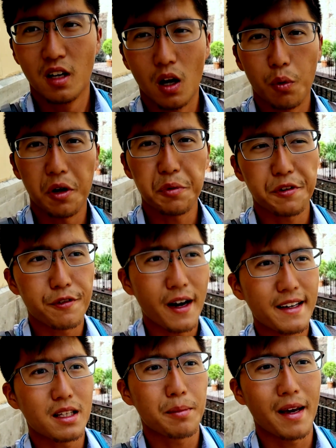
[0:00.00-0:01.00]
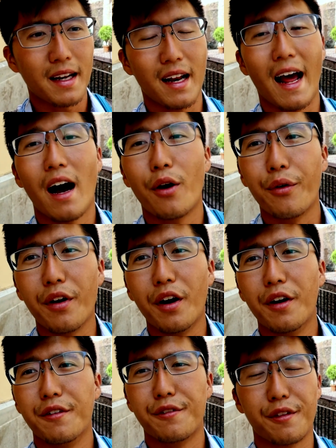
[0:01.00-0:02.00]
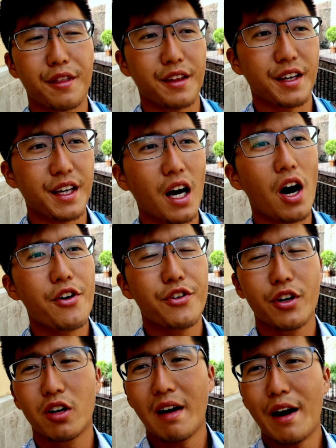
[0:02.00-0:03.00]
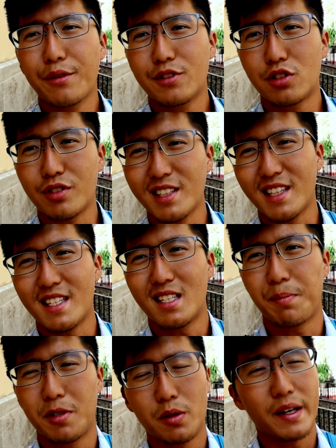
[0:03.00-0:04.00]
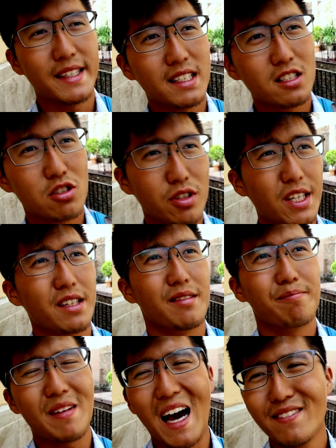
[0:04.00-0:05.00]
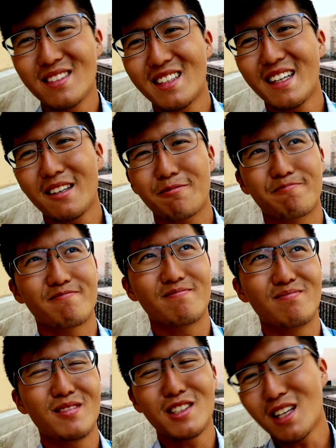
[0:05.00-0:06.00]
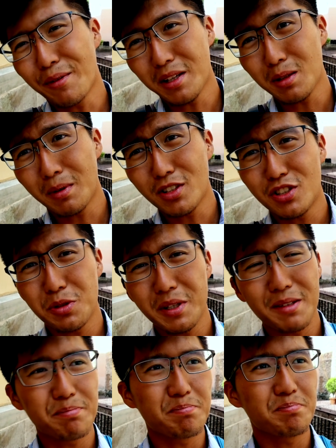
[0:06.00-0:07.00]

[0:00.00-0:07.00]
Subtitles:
Well, we finally made it out of the underground street, the subterranean street. I have to say, there's not really much to it.